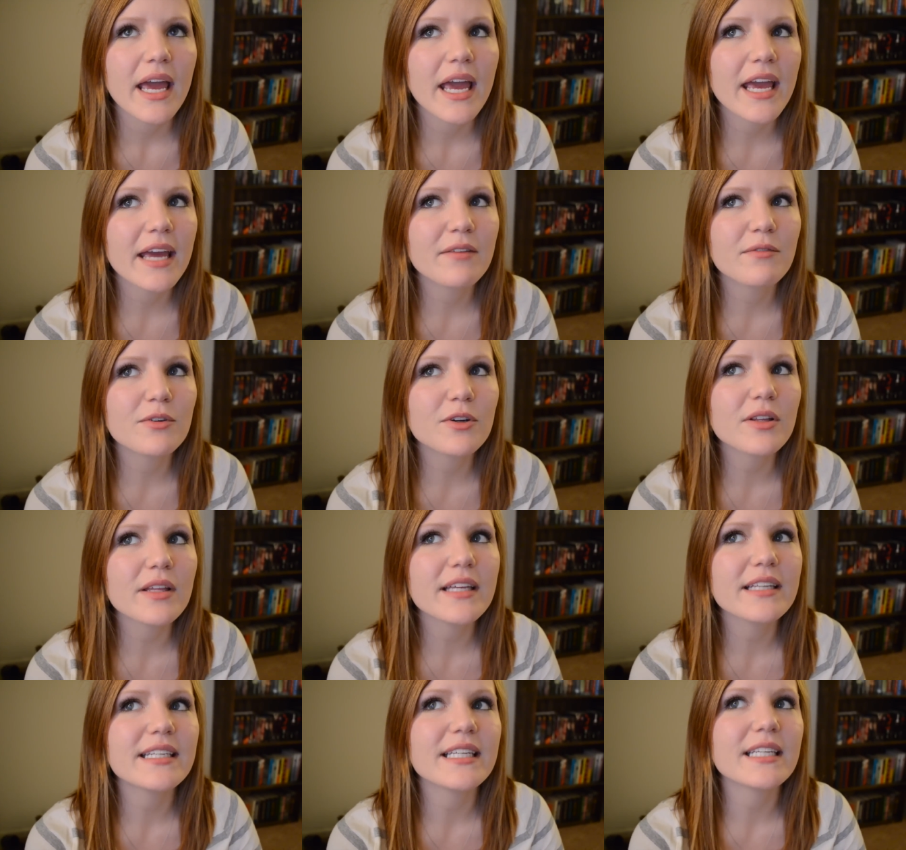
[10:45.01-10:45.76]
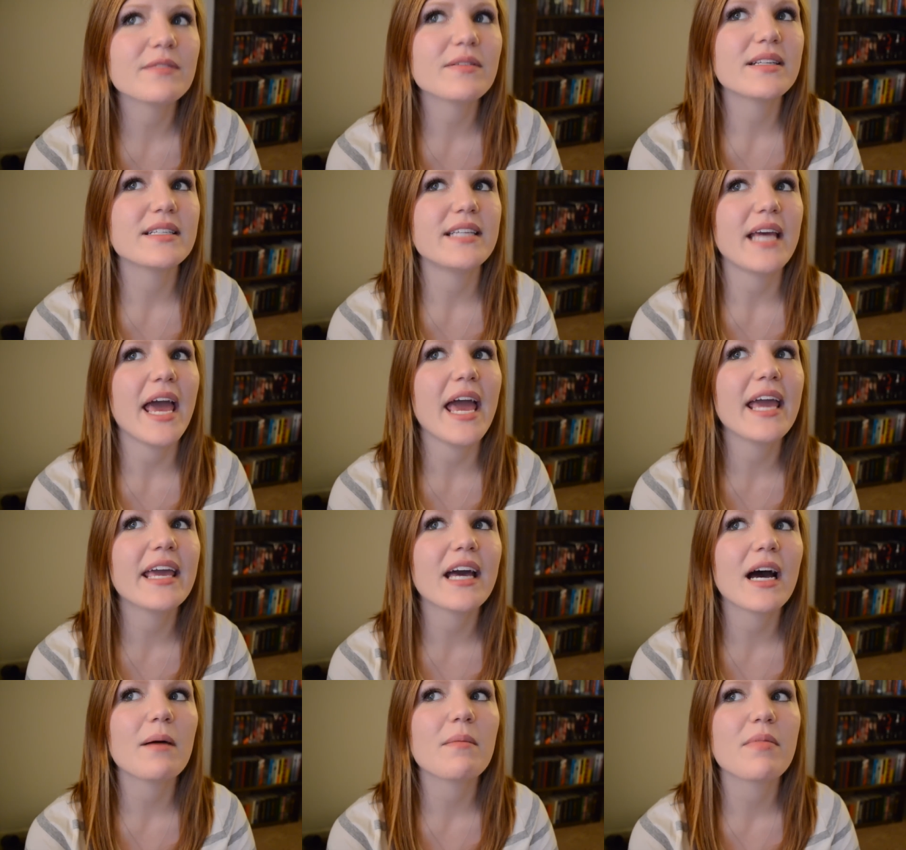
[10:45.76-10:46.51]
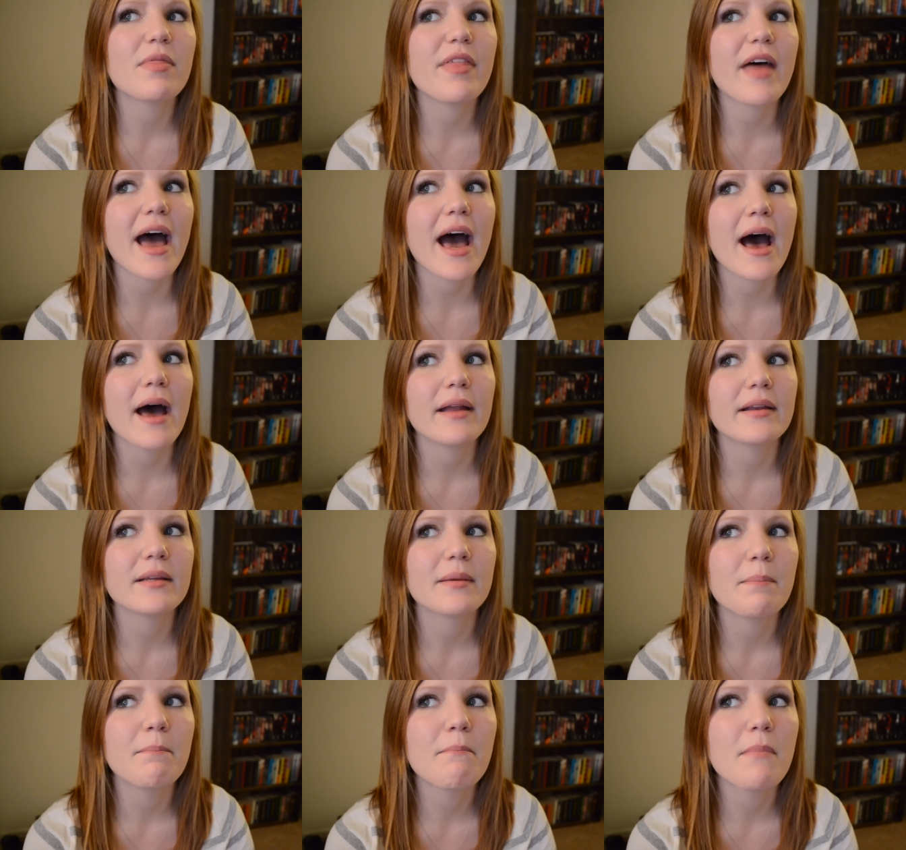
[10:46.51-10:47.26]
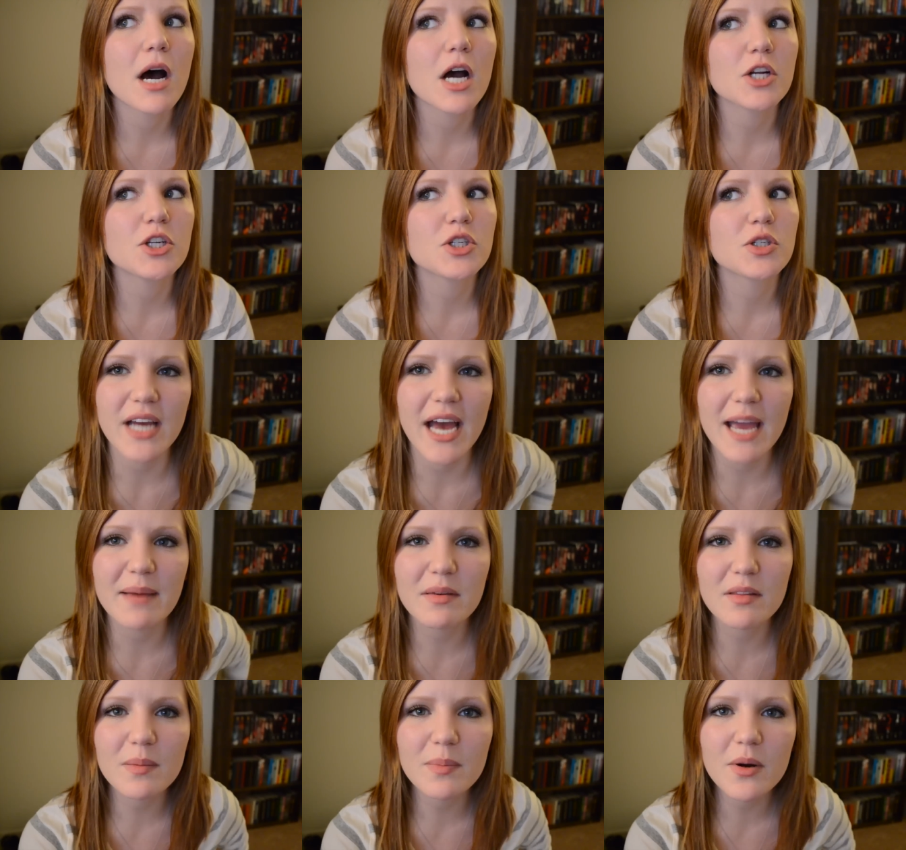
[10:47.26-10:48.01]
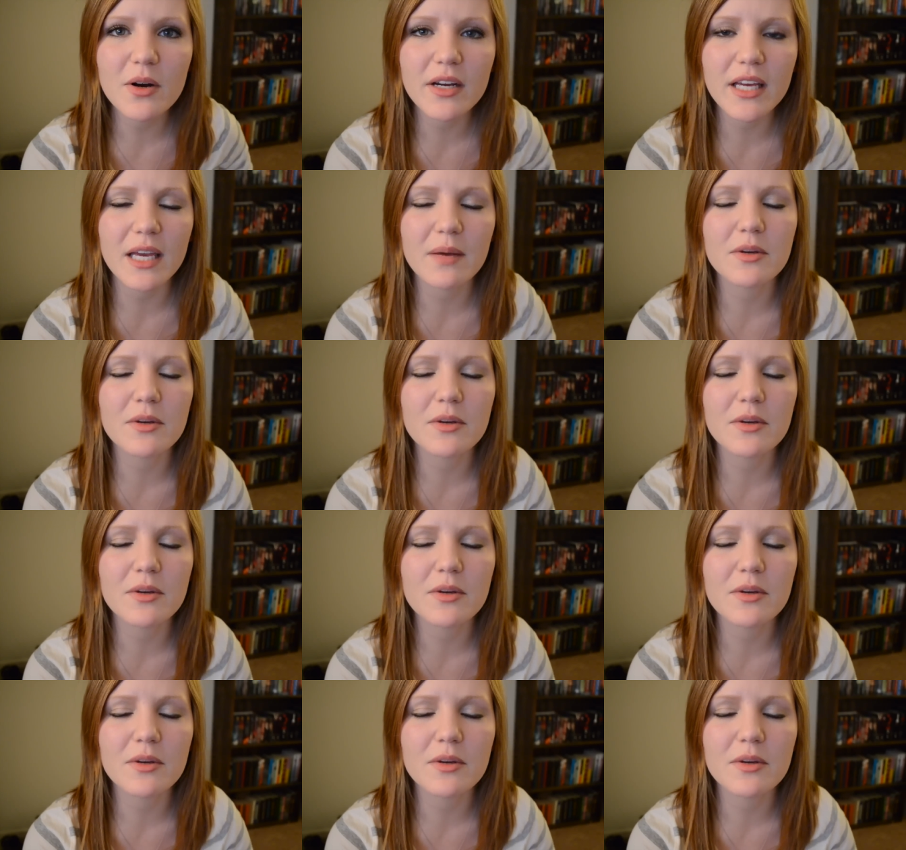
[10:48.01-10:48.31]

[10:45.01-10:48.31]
it really didn't even take up that much time of the book.